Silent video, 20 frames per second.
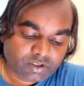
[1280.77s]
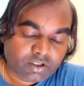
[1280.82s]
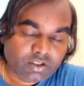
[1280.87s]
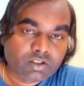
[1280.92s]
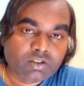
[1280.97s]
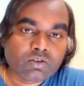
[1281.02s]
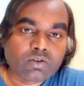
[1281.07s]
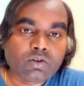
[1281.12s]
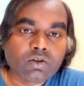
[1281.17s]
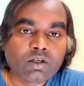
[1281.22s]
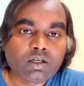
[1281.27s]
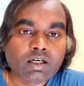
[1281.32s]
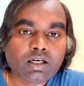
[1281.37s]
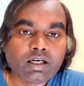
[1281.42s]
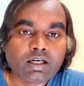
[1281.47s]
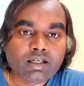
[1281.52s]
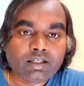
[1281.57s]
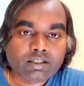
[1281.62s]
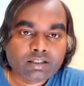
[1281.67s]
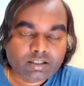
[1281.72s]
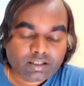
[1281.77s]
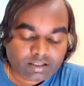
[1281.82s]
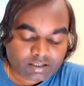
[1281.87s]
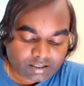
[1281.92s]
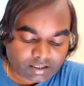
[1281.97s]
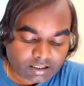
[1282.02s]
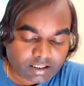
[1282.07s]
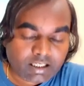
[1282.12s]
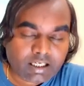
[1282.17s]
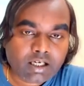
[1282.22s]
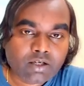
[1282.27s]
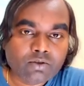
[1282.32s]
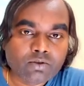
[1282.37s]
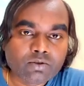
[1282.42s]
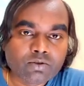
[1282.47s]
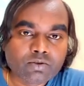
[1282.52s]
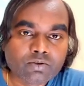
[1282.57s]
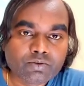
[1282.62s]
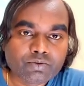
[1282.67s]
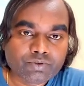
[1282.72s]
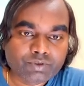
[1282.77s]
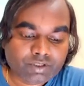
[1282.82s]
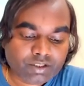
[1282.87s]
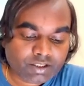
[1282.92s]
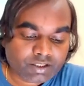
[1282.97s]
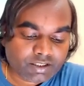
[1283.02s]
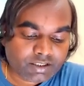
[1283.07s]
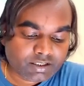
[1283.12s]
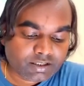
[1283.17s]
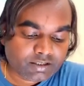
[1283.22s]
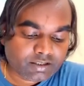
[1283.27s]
So till now we are